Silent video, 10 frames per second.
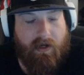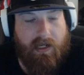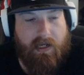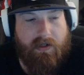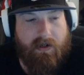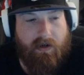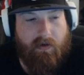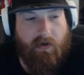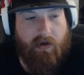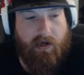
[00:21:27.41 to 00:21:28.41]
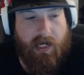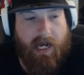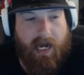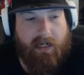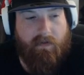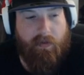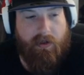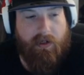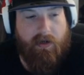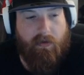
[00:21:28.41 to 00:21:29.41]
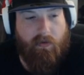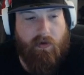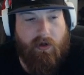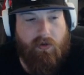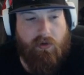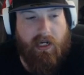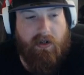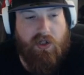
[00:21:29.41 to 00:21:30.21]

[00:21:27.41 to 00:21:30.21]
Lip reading: and he has a active ability with 1 cooldown.